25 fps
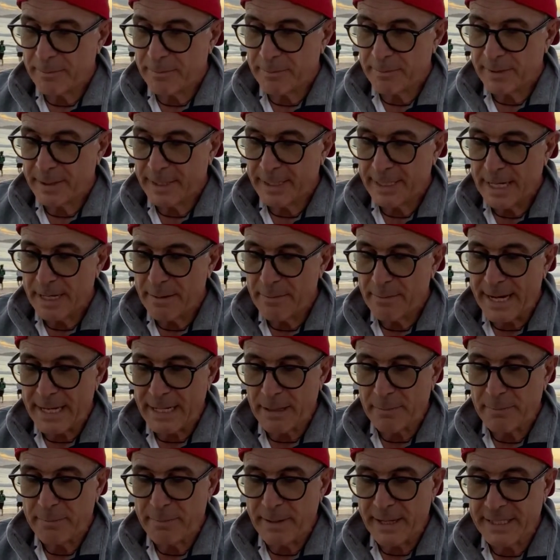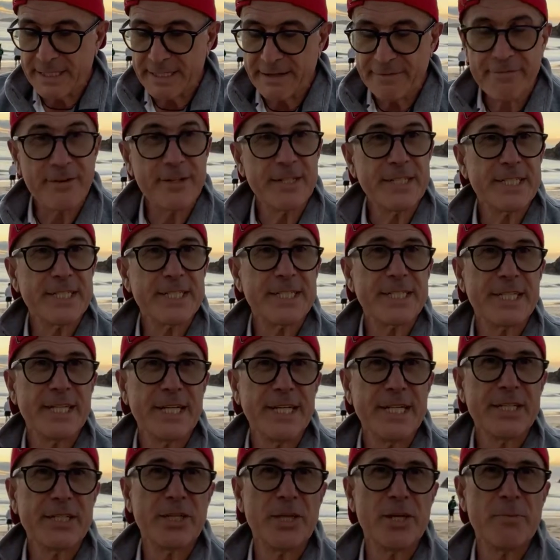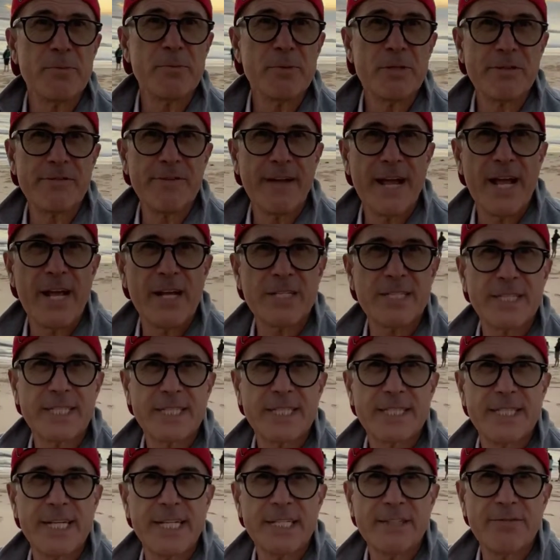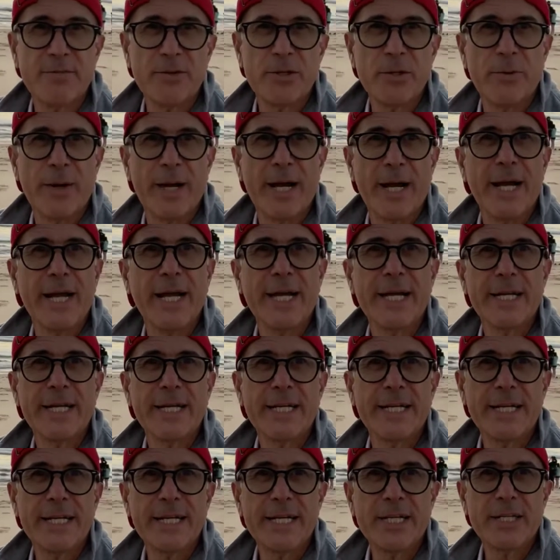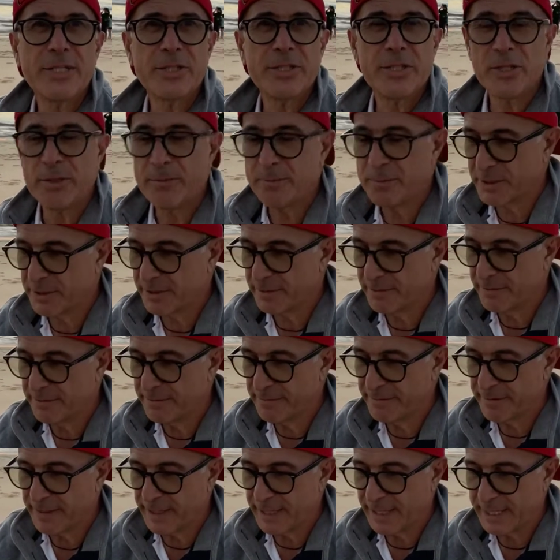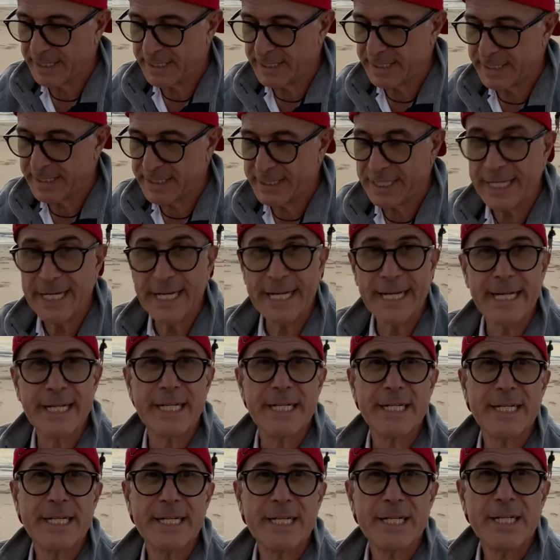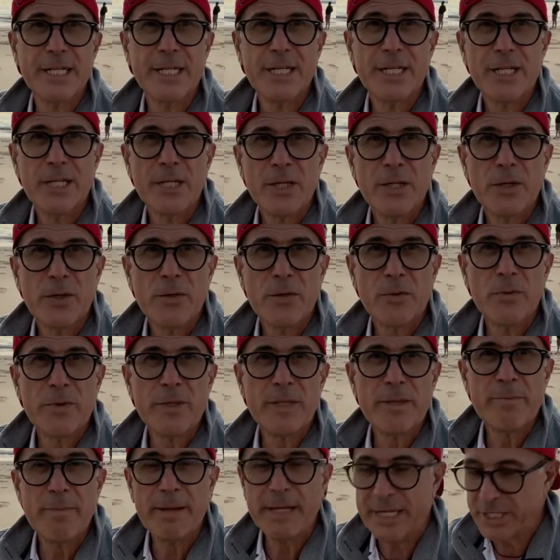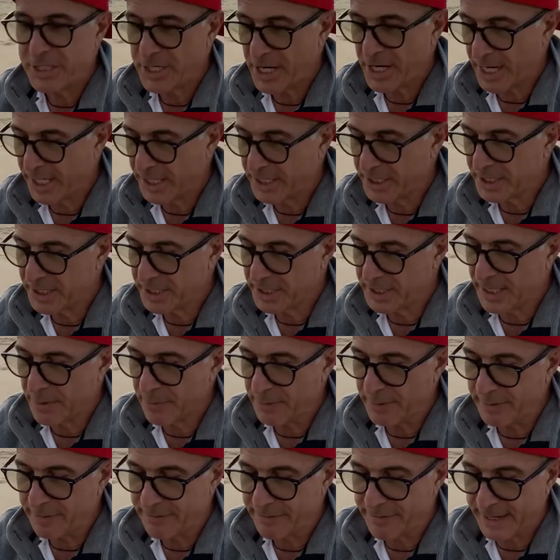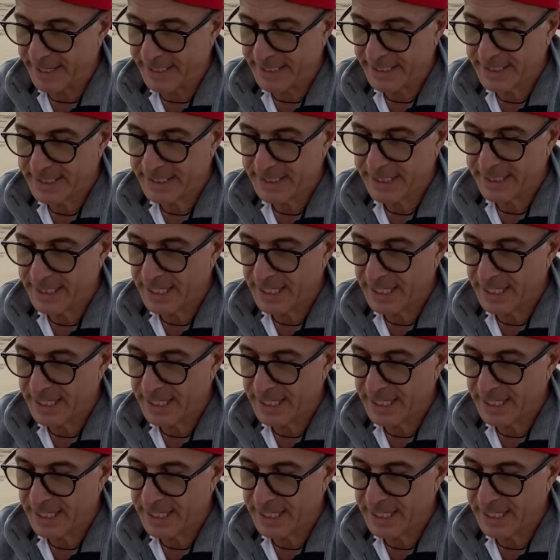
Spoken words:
Can make a big difference in terms of how successful you are, in terms of dealing with the many challenges that we face in our